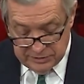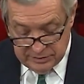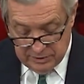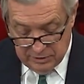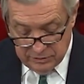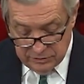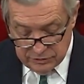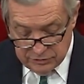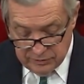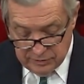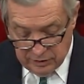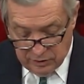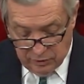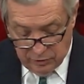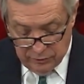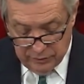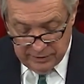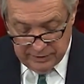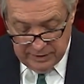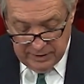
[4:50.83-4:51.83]
and those are
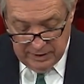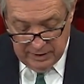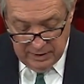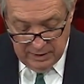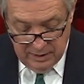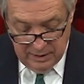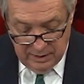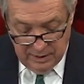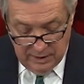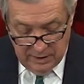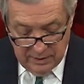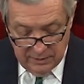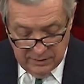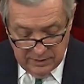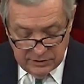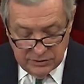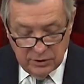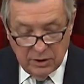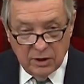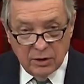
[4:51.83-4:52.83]
included in
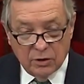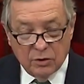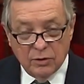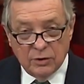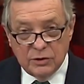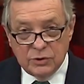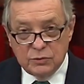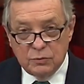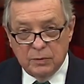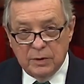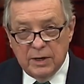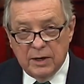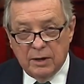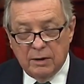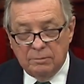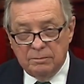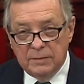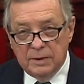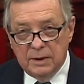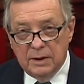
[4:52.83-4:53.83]
this article as well.